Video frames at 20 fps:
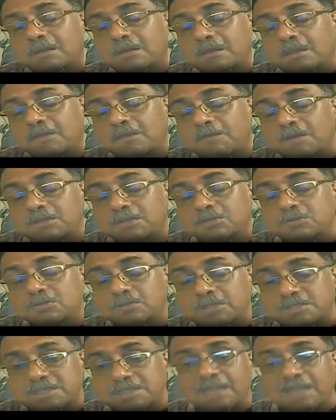given to
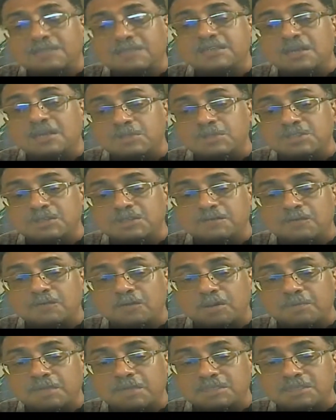the select committee for
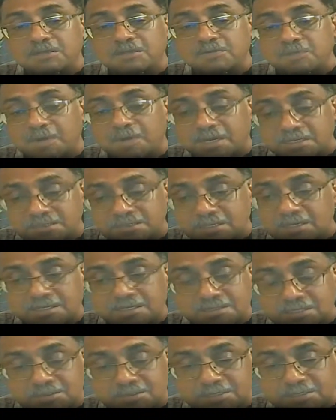a better price,
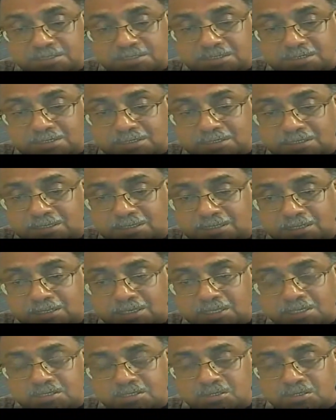etc., etc.
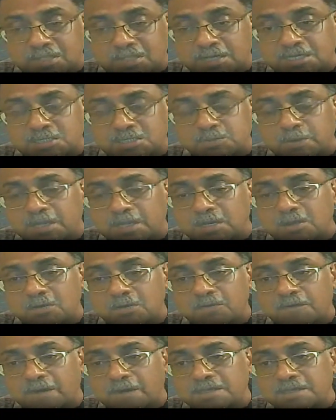So that is where
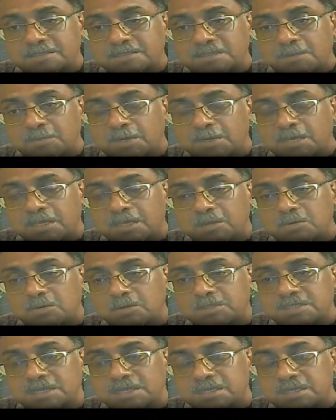you find somebody who
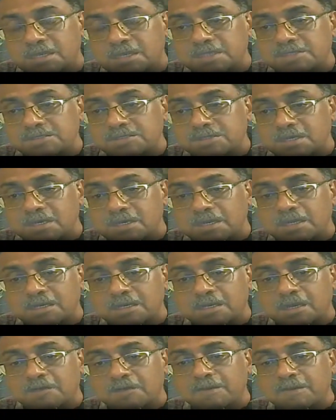is engaged
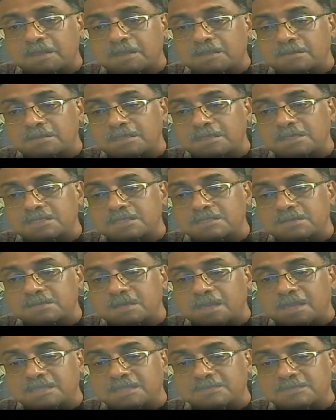in covering these
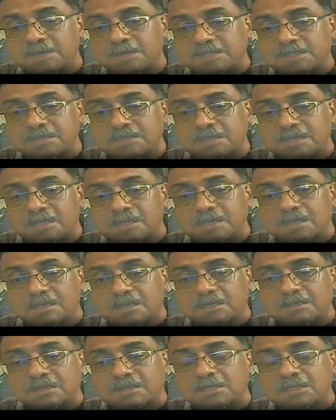aspects
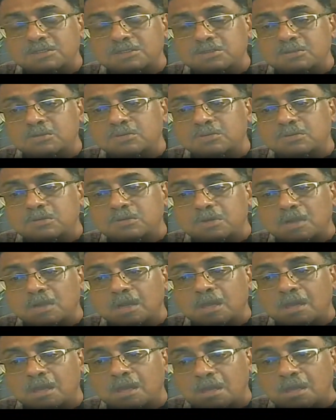need to
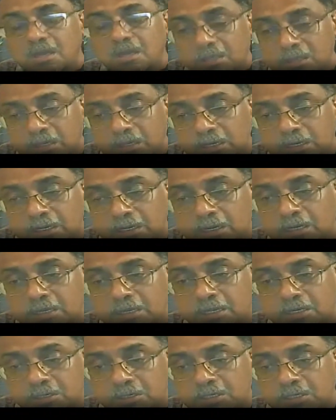
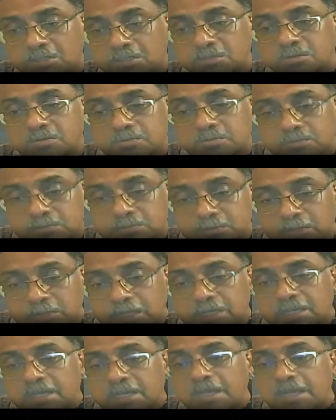inculcate, need to
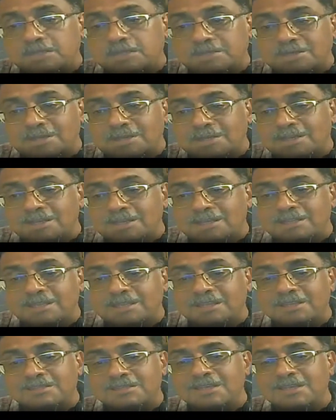engage
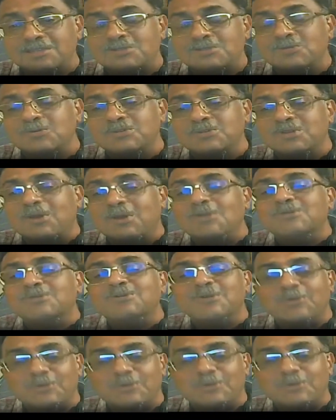the research tools
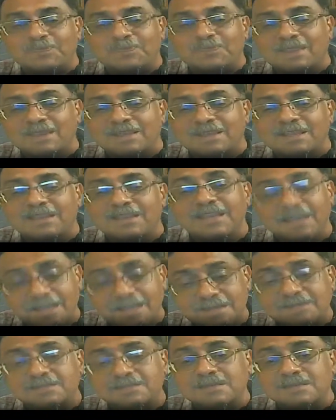also,
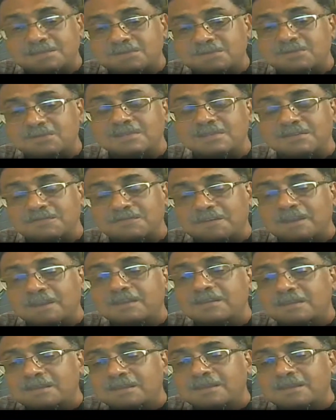legal research tools, in fact,